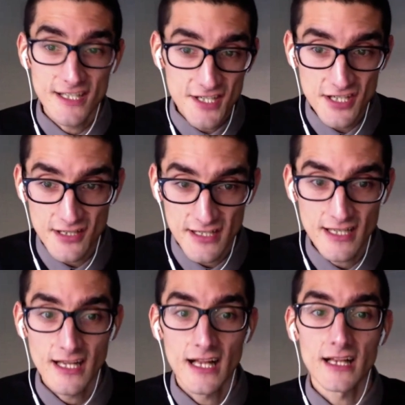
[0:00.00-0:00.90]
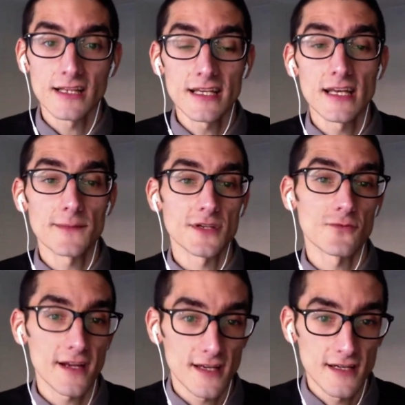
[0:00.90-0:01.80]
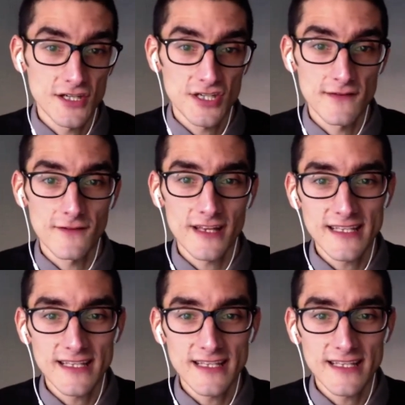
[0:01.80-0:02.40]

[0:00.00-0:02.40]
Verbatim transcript: Additionally, leading up to recognition,